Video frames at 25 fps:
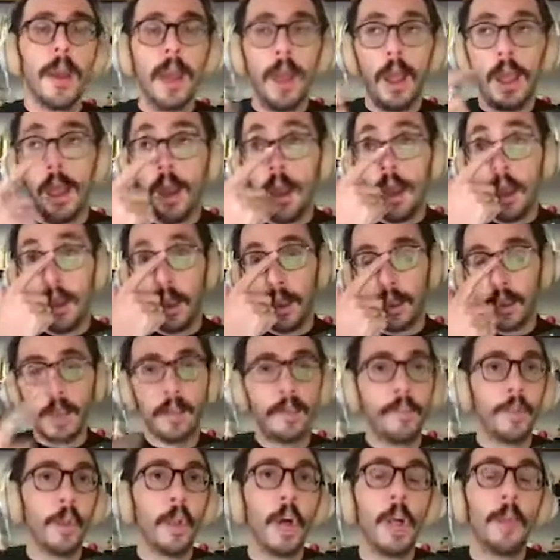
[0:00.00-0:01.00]
a
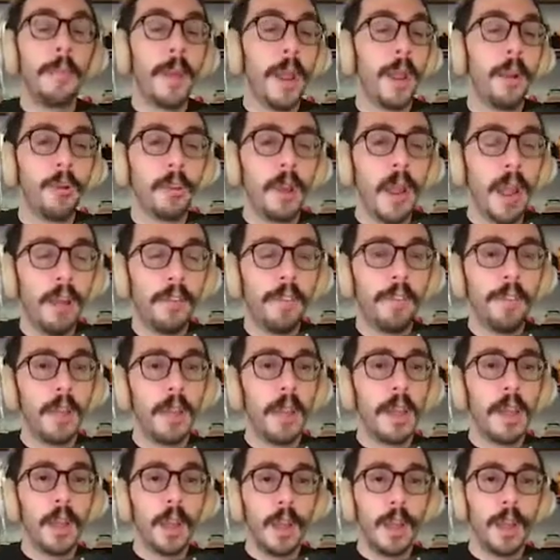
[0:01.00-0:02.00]
full-on paragraph
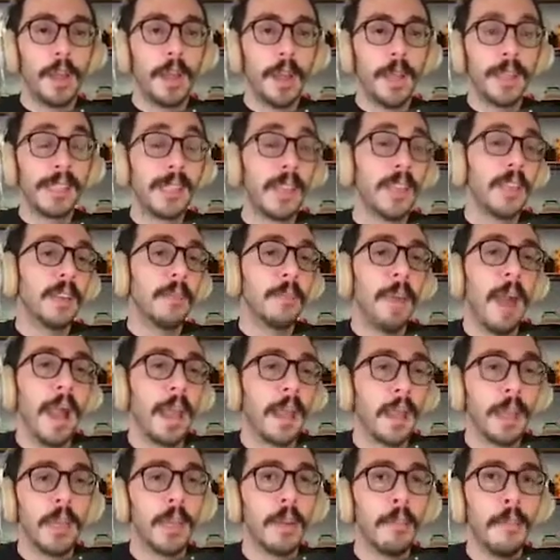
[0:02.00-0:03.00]
and send it
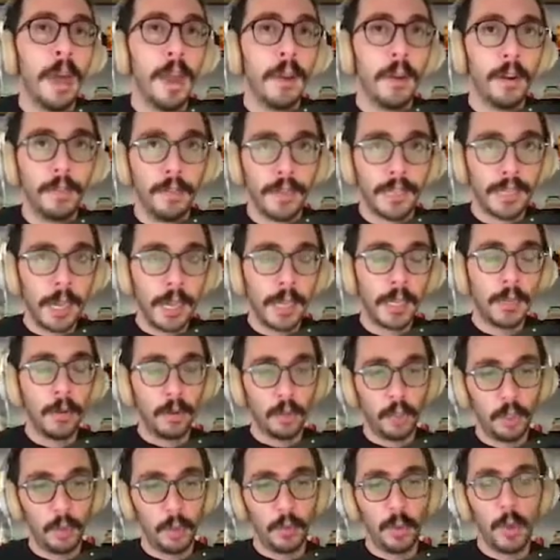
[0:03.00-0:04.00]
back in a matter of a second or
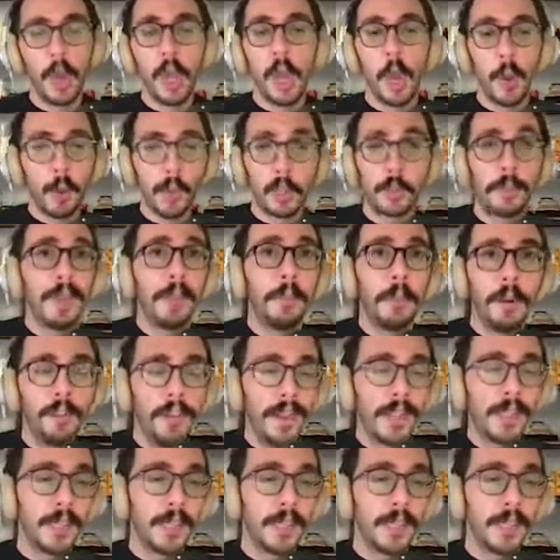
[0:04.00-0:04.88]
two, which made perfect